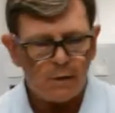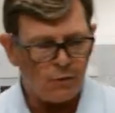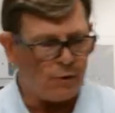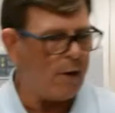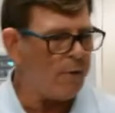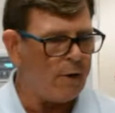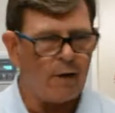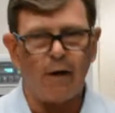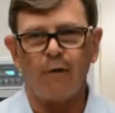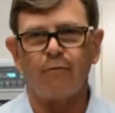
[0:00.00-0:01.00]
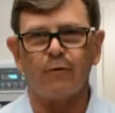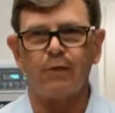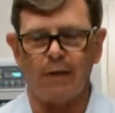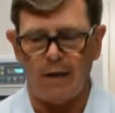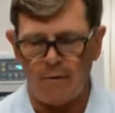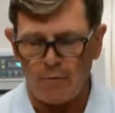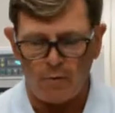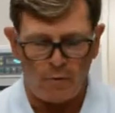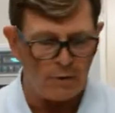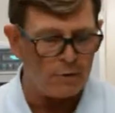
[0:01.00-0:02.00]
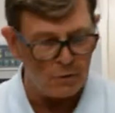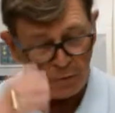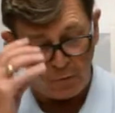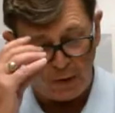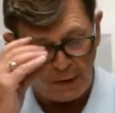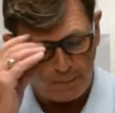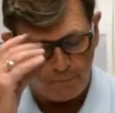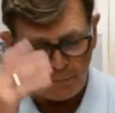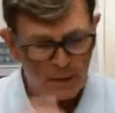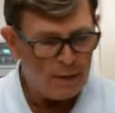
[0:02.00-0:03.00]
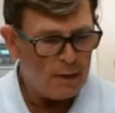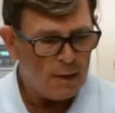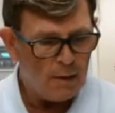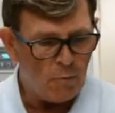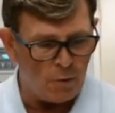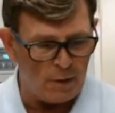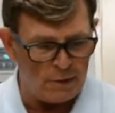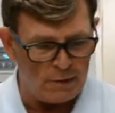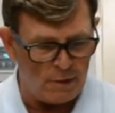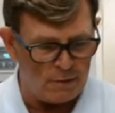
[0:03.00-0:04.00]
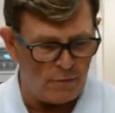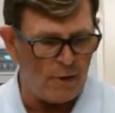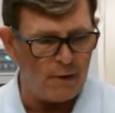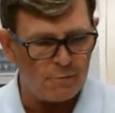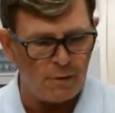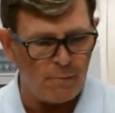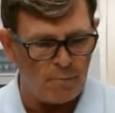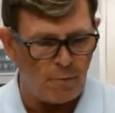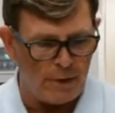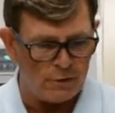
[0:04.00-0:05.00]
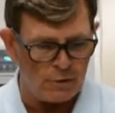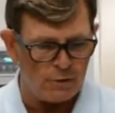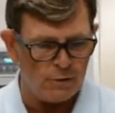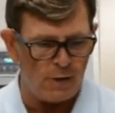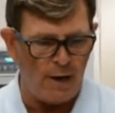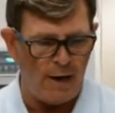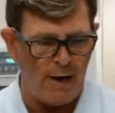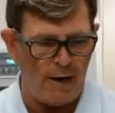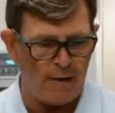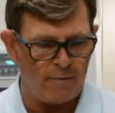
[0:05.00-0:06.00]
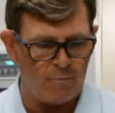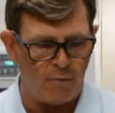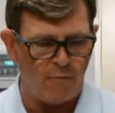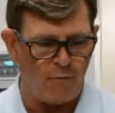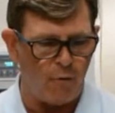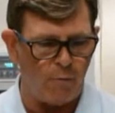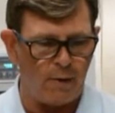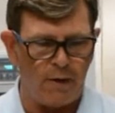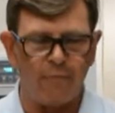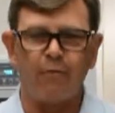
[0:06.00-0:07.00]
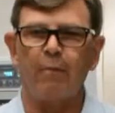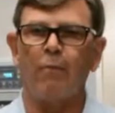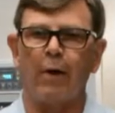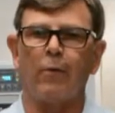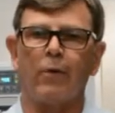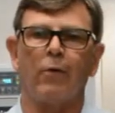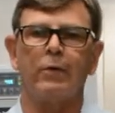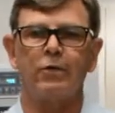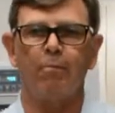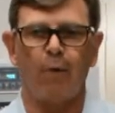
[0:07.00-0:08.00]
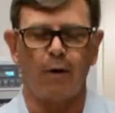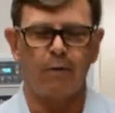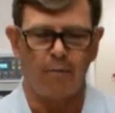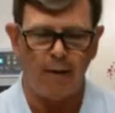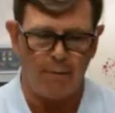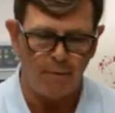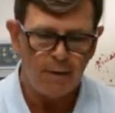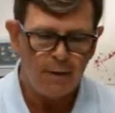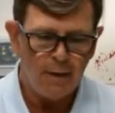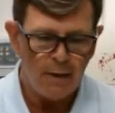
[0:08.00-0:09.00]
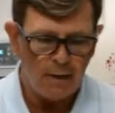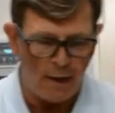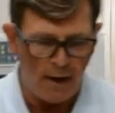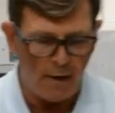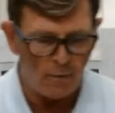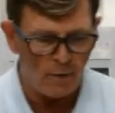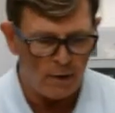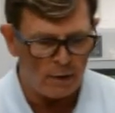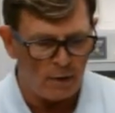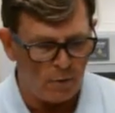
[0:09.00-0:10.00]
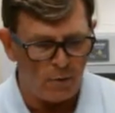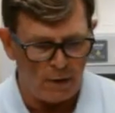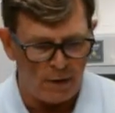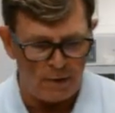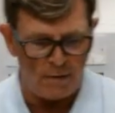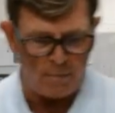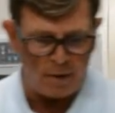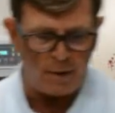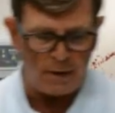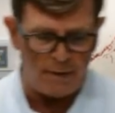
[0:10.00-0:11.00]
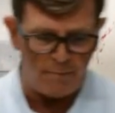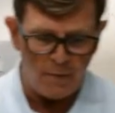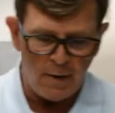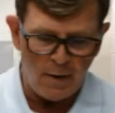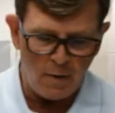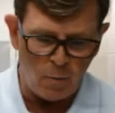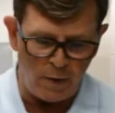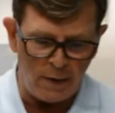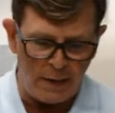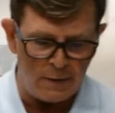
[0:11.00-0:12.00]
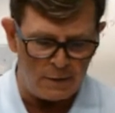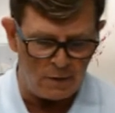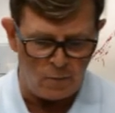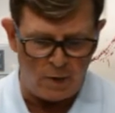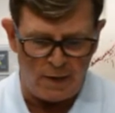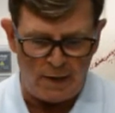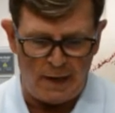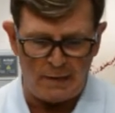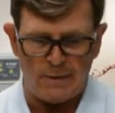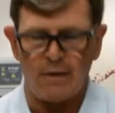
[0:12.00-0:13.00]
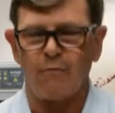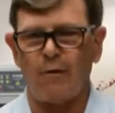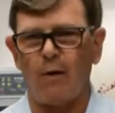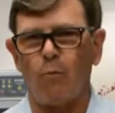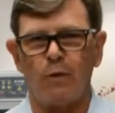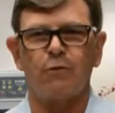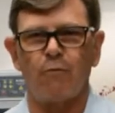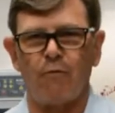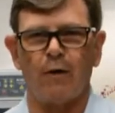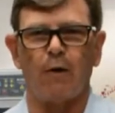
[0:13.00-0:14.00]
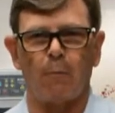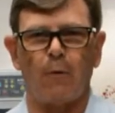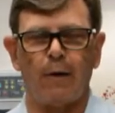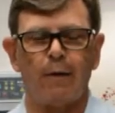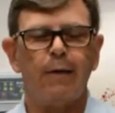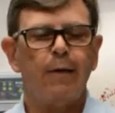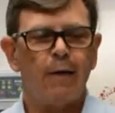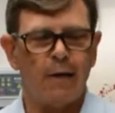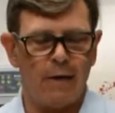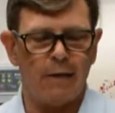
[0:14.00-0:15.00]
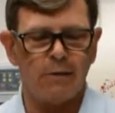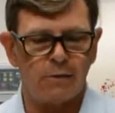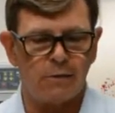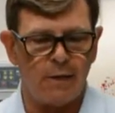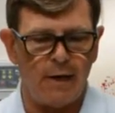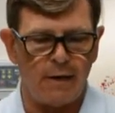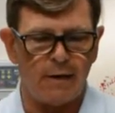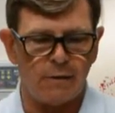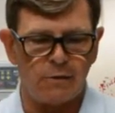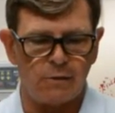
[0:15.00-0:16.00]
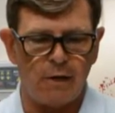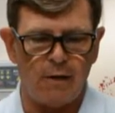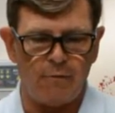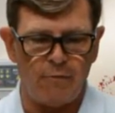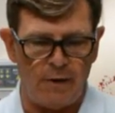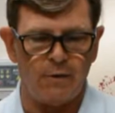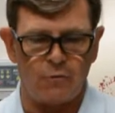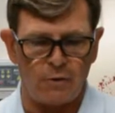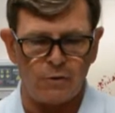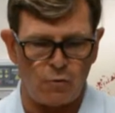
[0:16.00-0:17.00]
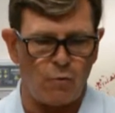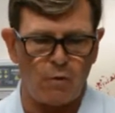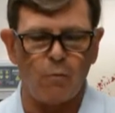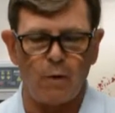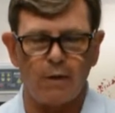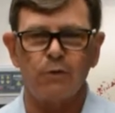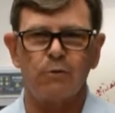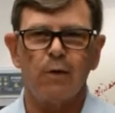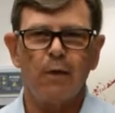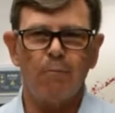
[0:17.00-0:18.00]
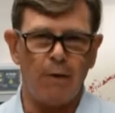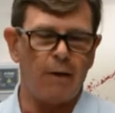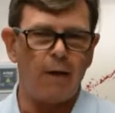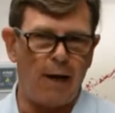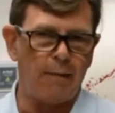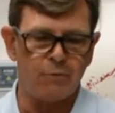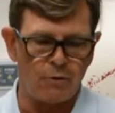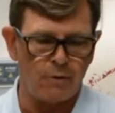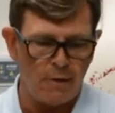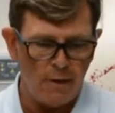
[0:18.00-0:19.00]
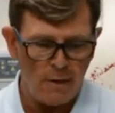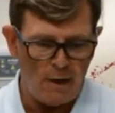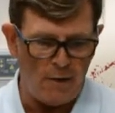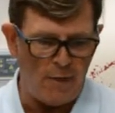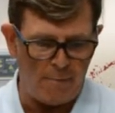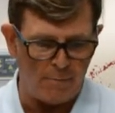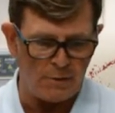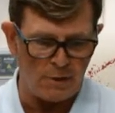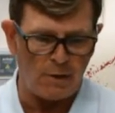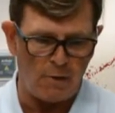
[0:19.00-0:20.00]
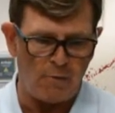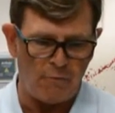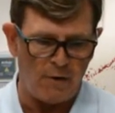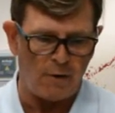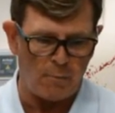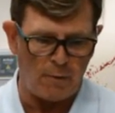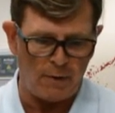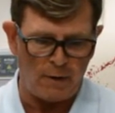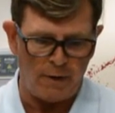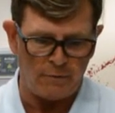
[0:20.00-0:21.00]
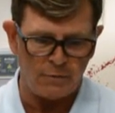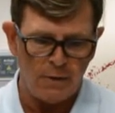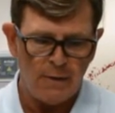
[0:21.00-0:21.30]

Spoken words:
So carrying on for today, we're going to develop some impressions, and before we lift them, we are going to mark them up. Now, included in the markup, we need to identify which fingerprint it is that is of interest or what is being captured on that particular fingerprint lift.